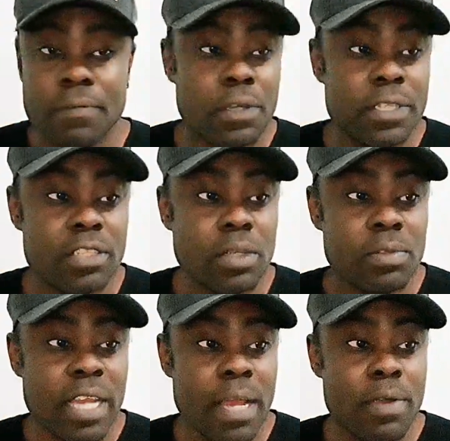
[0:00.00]
Viewers and
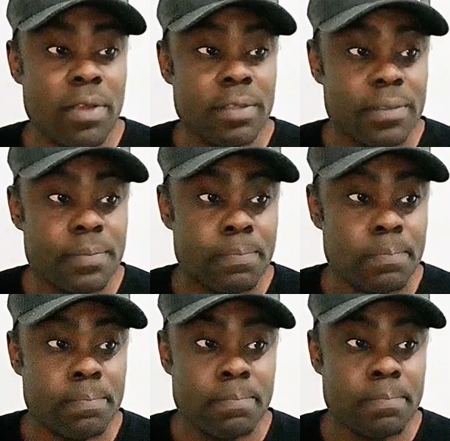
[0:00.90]
subscribers,
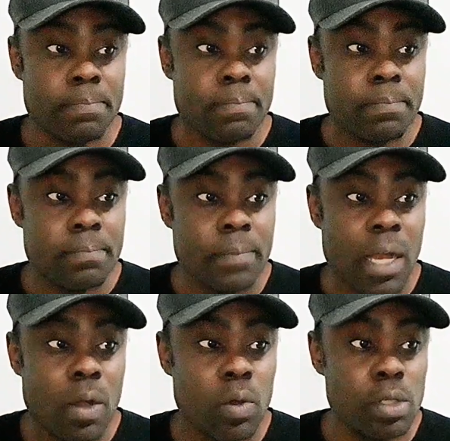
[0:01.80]

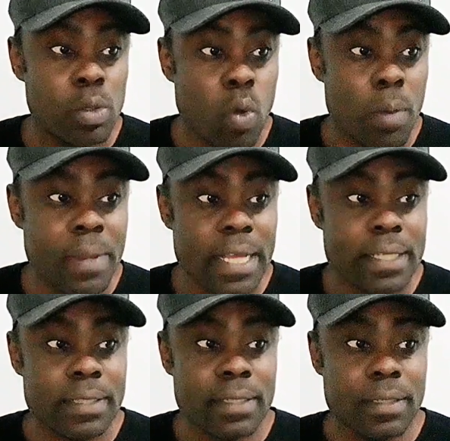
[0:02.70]
I only hope
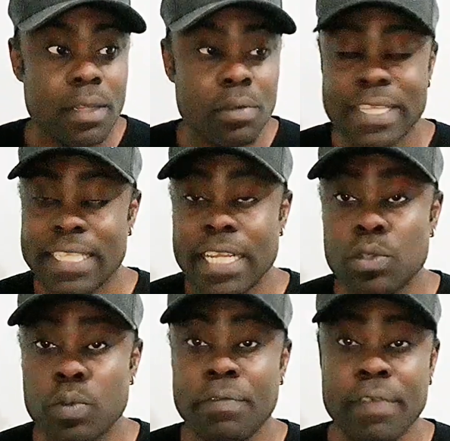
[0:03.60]
that the
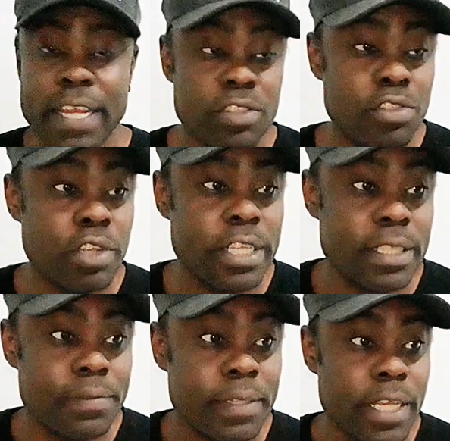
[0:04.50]
residents will find the
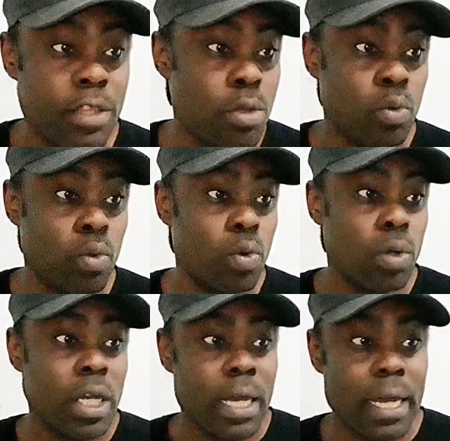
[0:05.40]
strength to get
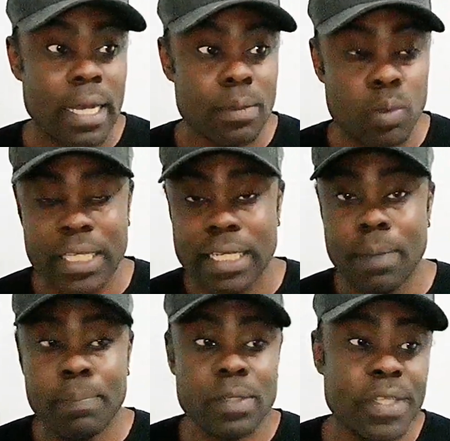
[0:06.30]
through what had
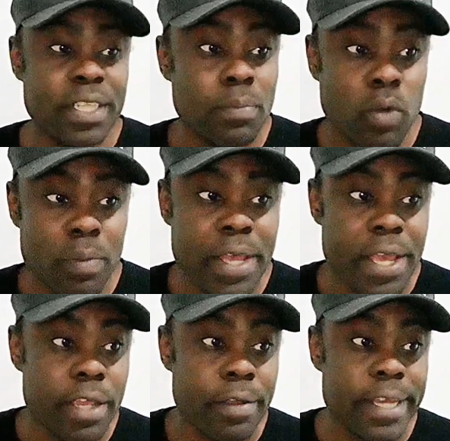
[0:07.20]
happened within the Bull
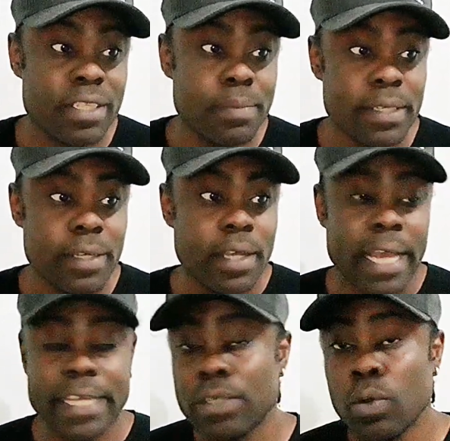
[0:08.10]
Bay area. You see me?
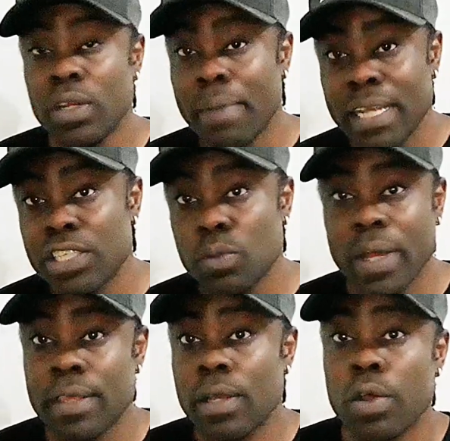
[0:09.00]
I can only imagine
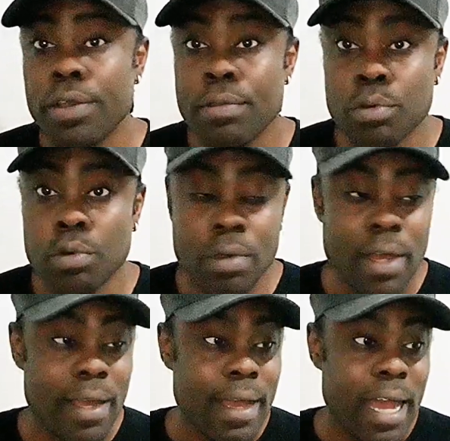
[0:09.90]
what they're going
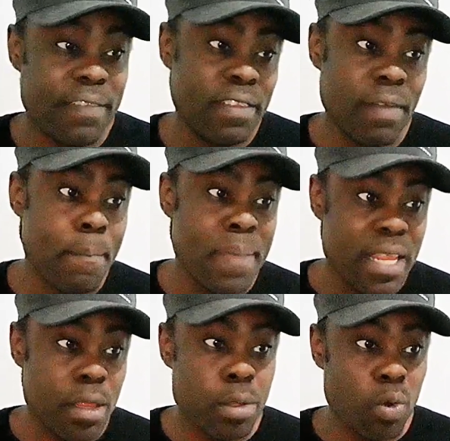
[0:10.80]
through. I've never
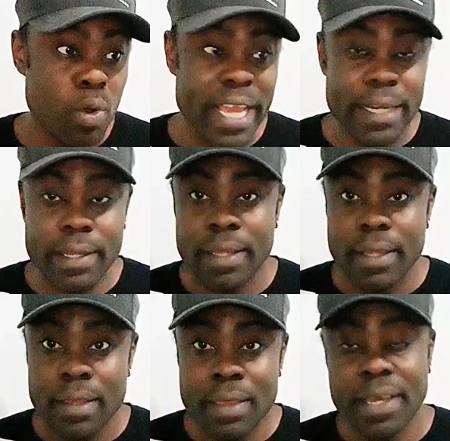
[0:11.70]
been through
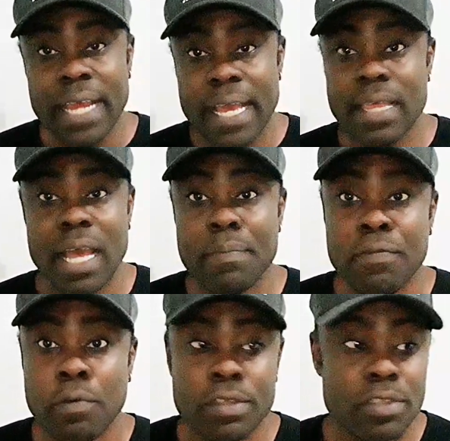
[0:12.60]
anything like that
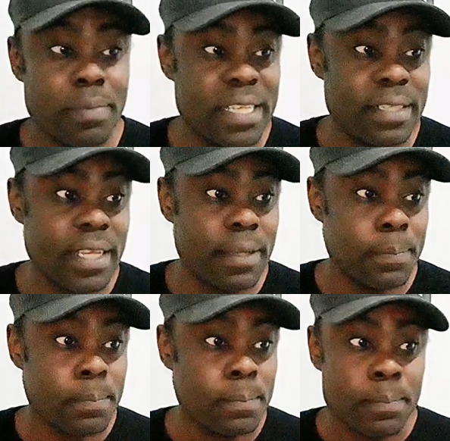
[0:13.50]
before. You see me I say?